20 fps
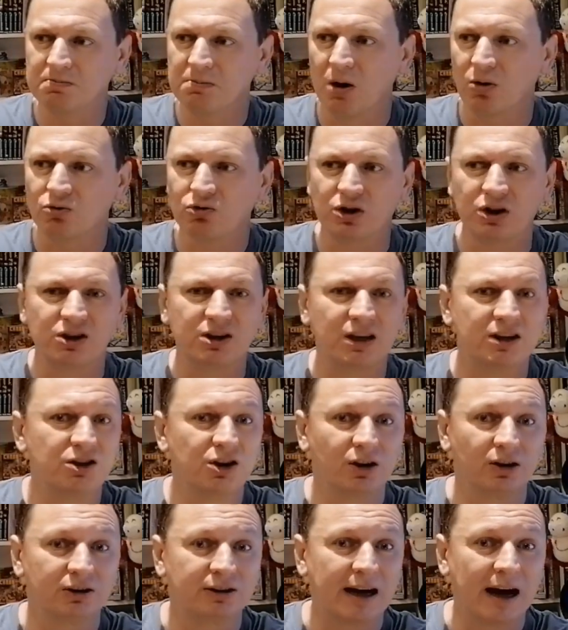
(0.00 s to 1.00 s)
Most is
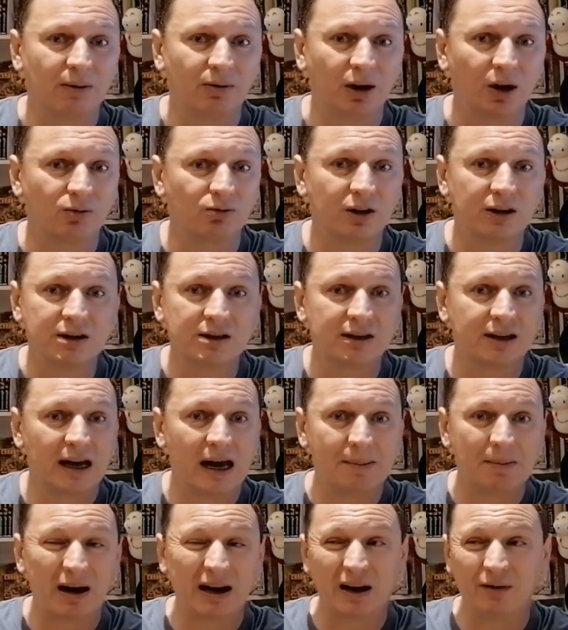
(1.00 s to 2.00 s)
digital download this
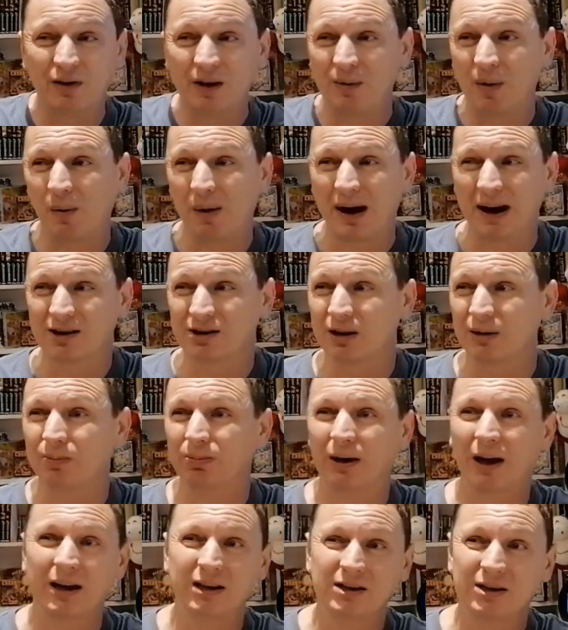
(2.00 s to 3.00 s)
time, and I think when we get to the
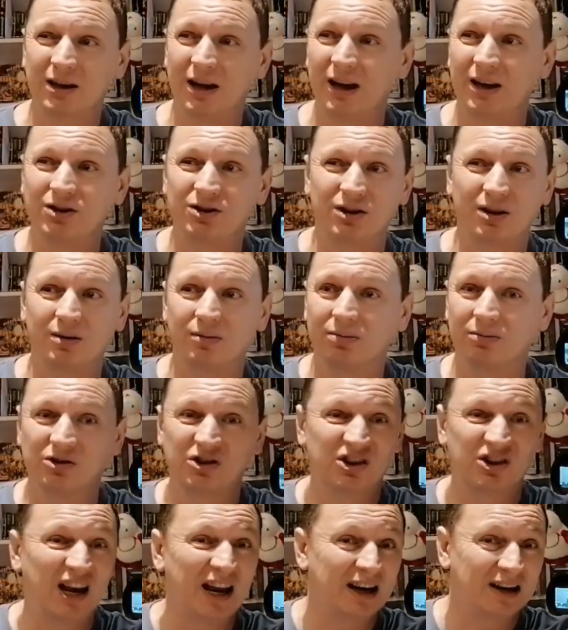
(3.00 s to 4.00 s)
PlayStation
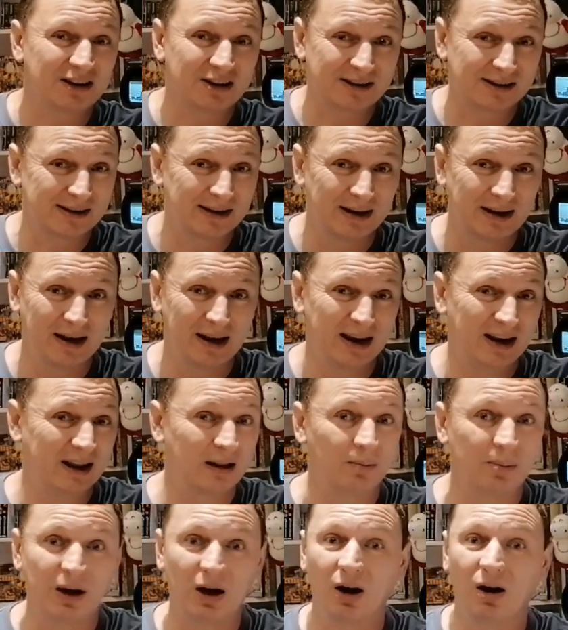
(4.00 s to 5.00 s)
6,
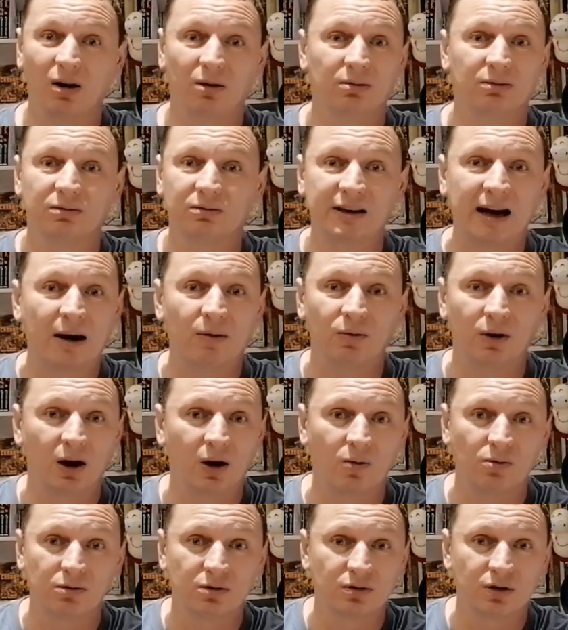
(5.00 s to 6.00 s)
it'll be all
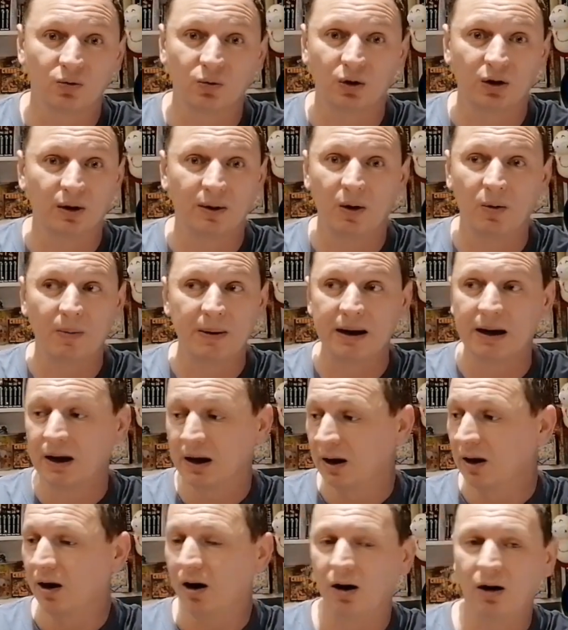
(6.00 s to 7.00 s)
download. There will not be.
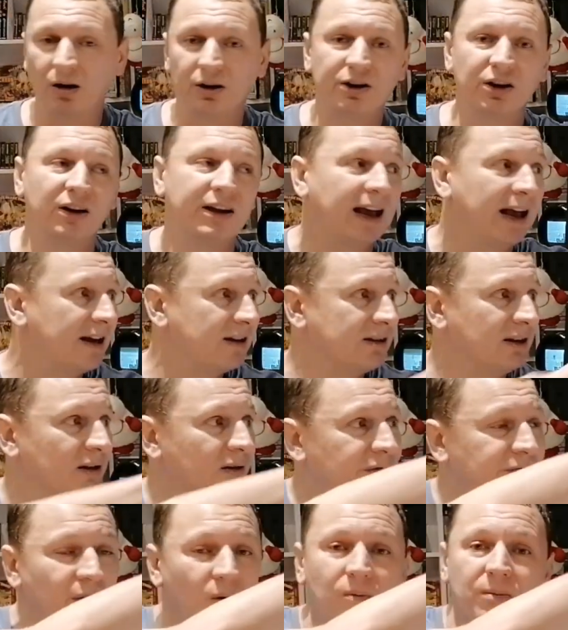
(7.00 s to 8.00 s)
All you'll get is
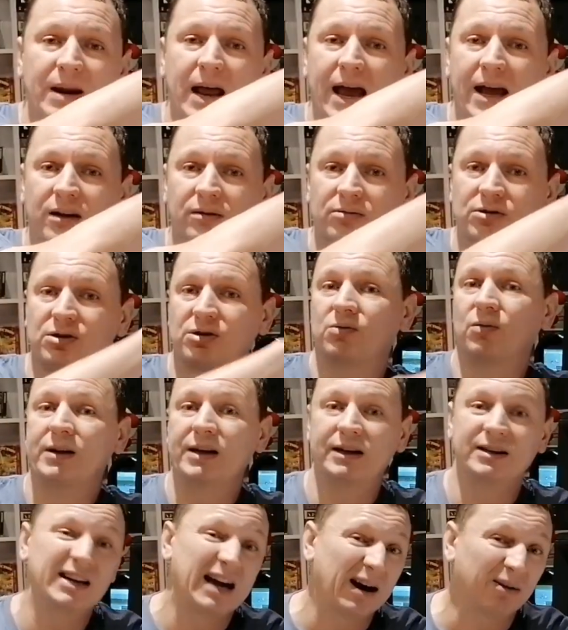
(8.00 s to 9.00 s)
little thumbnails
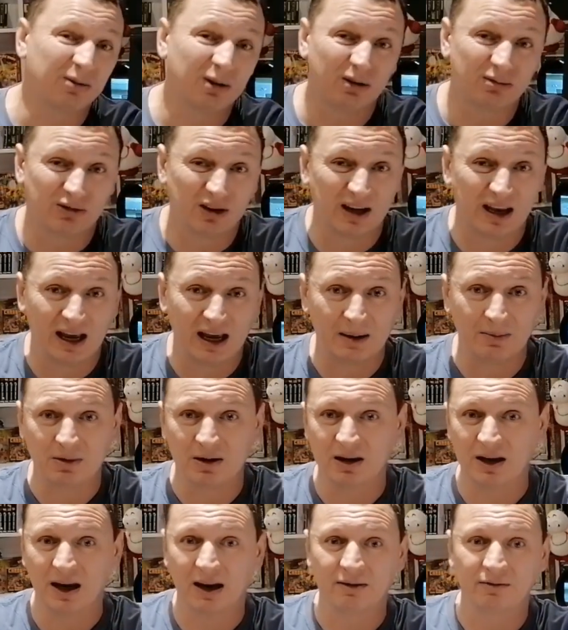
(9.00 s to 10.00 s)
when you download the
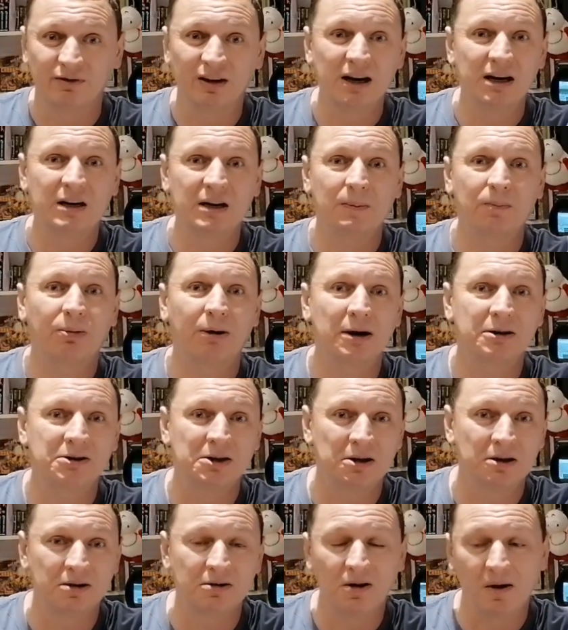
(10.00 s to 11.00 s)
game. Yeah, very
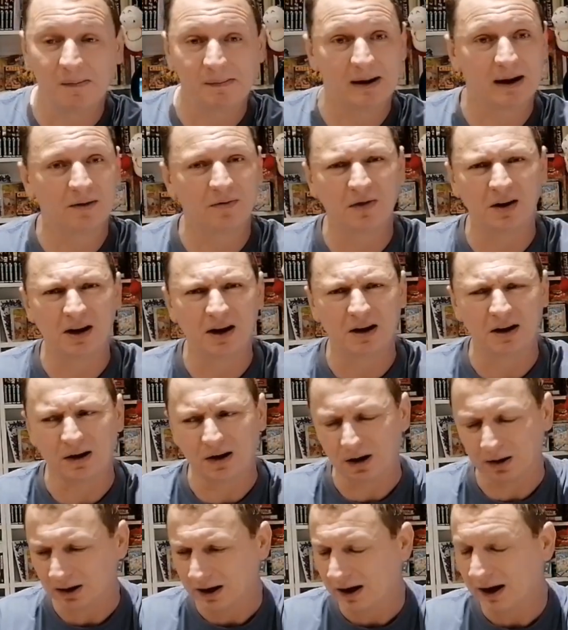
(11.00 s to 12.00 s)
depressing and not my thing at
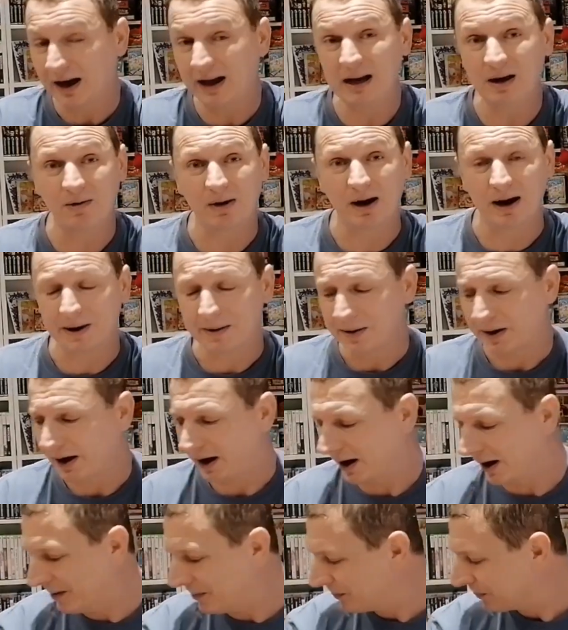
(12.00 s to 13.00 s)
all. Anyway,
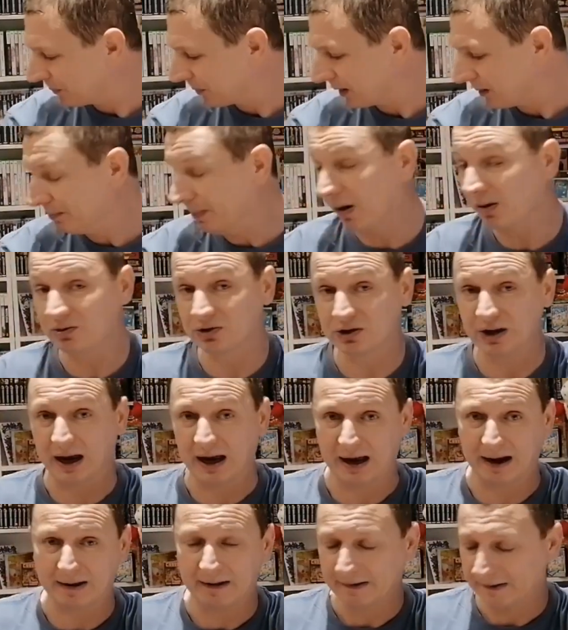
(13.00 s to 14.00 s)
box
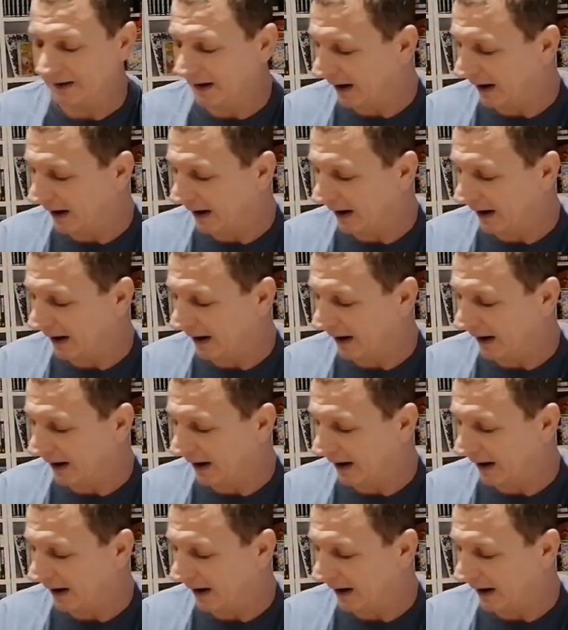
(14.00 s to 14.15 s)
art.